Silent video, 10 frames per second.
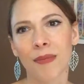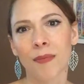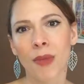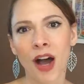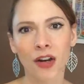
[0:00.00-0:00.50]

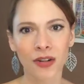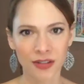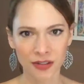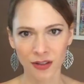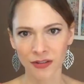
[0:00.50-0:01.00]

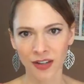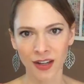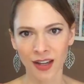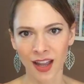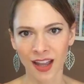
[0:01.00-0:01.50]
moderate
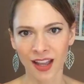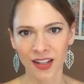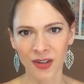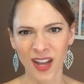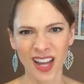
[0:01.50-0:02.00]
serving
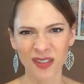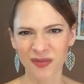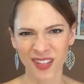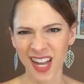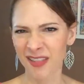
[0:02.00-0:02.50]
and you had a
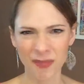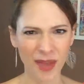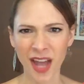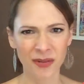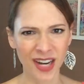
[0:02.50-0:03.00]
kind of a
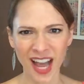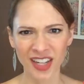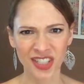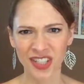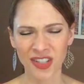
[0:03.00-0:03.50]
bad
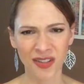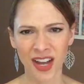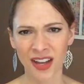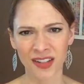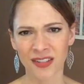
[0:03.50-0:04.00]
reaction, you
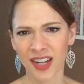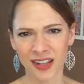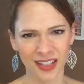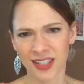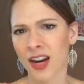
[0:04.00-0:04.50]
got
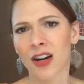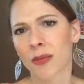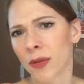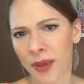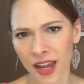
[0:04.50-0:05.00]
like
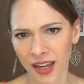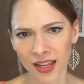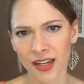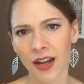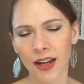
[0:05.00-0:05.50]
terrible
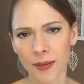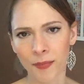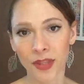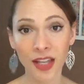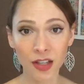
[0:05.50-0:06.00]
pain,
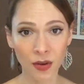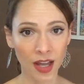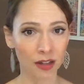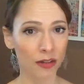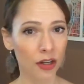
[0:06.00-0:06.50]
but then you
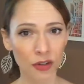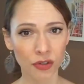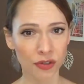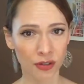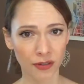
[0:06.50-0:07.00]
had a
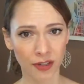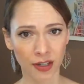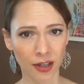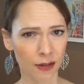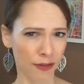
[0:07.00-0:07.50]
larger
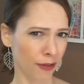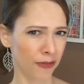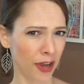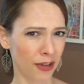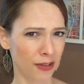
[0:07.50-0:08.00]
serving and you
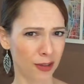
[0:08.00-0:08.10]
felt fine.